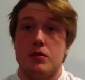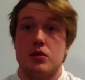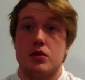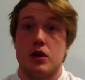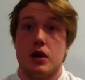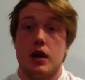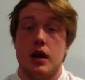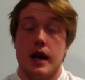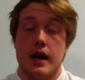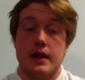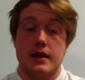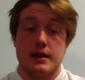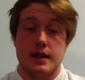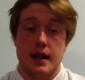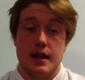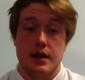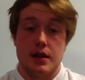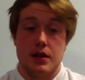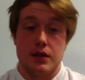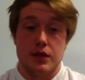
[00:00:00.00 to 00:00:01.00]
were
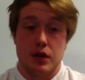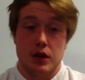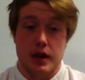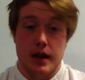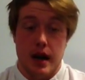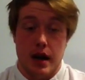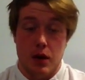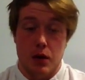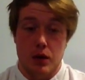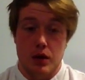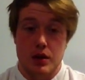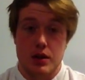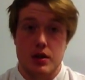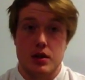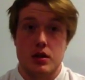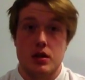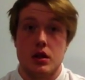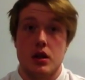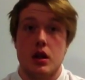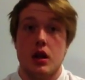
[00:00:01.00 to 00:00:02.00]
extended fully
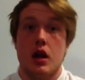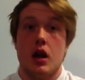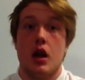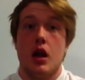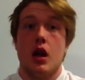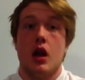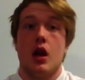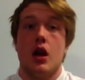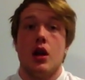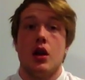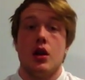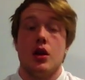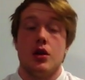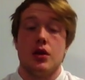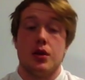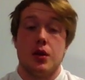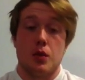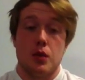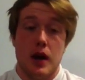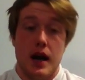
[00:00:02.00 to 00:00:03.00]
outwards,
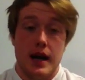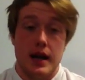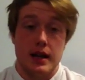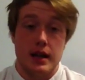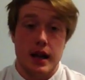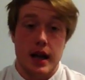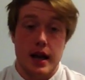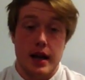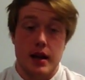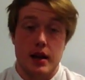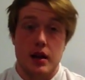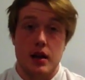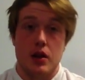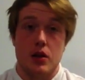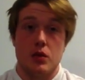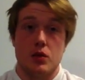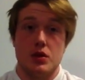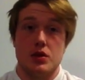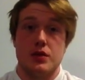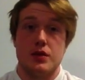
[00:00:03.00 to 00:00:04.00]
the right leg
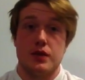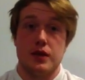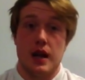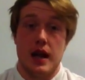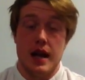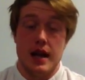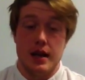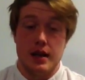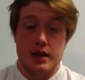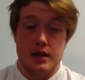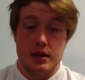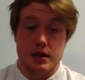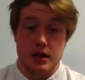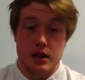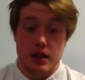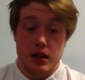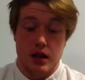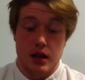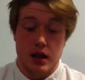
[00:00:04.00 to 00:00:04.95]
was flexed,